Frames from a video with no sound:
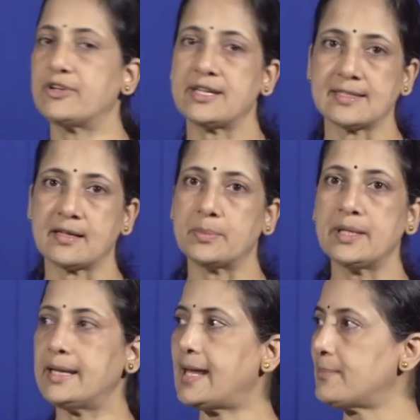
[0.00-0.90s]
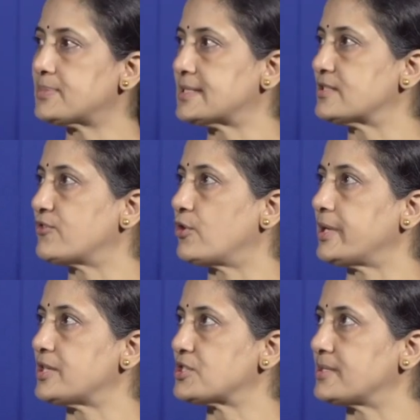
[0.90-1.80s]
for example, an abscess
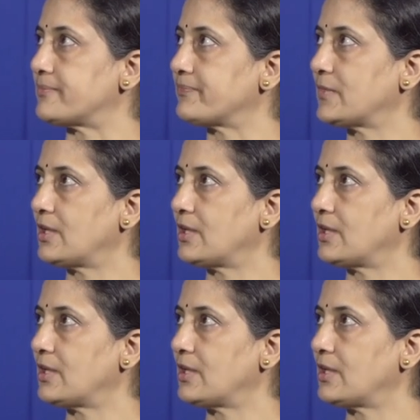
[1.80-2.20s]
formation.